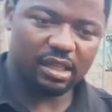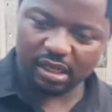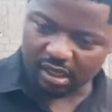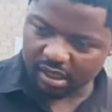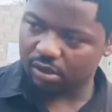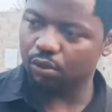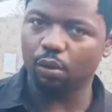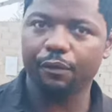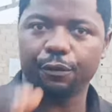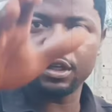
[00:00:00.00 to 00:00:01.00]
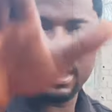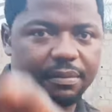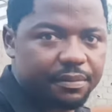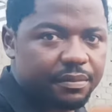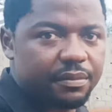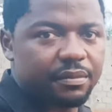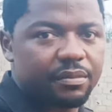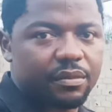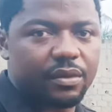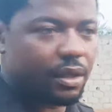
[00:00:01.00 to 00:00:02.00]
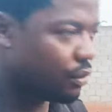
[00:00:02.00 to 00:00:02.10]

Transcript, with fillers: the grace will work for them. Amen.